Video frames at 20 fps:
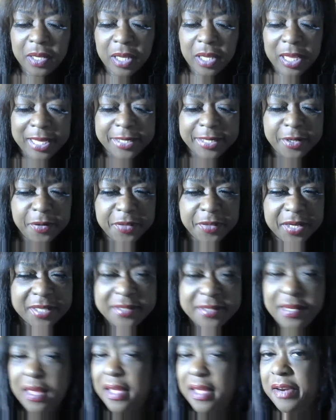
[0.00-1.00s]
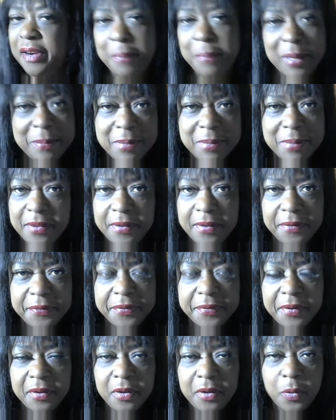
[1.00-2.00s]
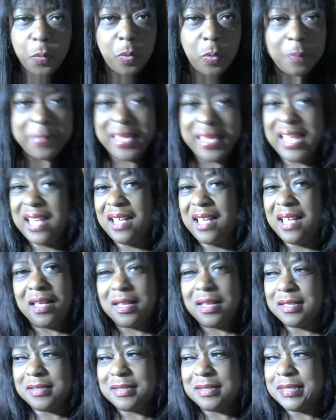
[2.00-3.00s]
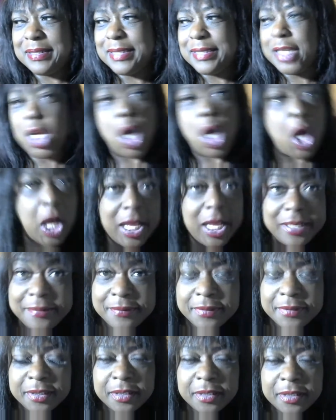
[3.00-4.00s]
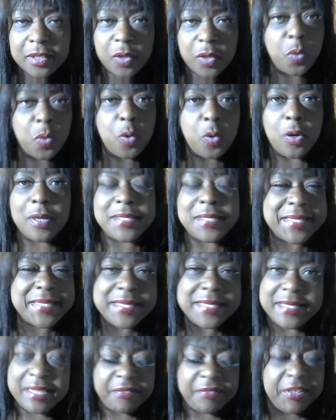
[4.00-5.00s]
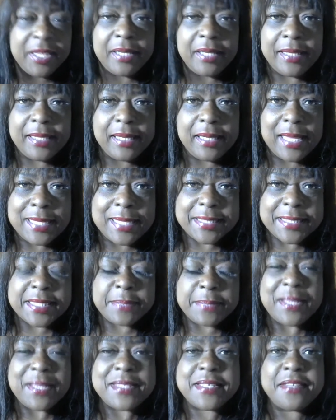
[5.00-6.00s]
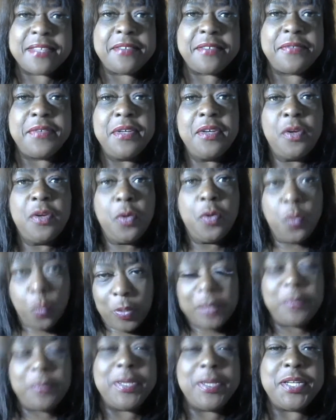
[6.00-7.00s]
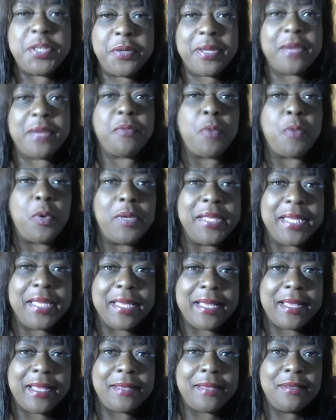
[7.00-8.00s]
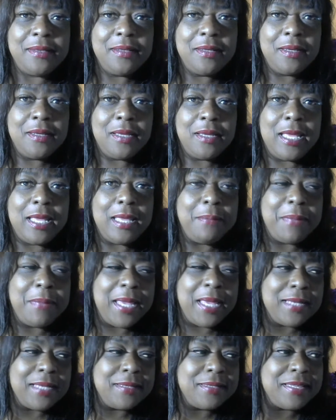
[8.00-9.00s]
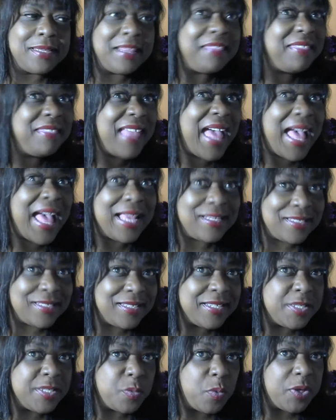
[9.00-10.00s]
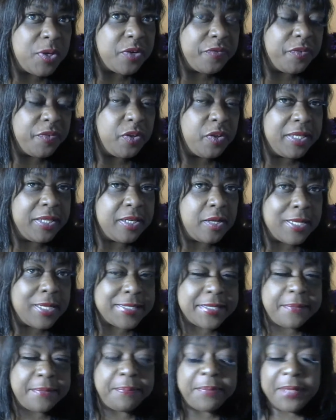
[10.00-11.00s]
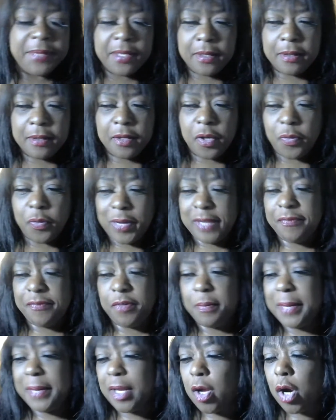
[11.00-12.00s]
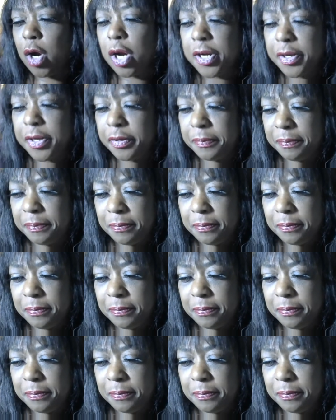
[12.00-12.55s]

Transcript: I know that a ton of my bills will be gone or significantly less expensive when we do get rolling again. And that is wonderful and awesome. Grateful. My car note